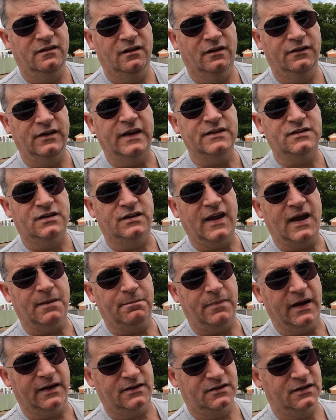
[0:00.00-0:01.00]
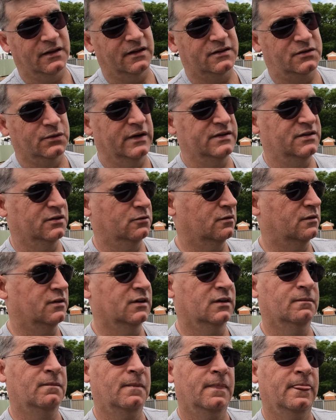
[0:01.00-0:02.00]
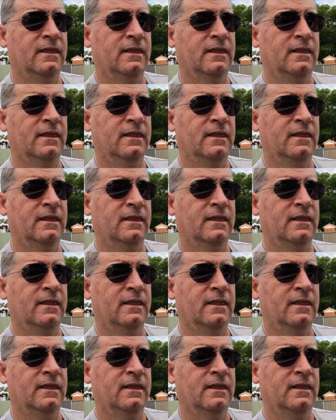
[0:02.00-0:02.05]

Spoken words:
on the edge of the outback, so that's always a good thing.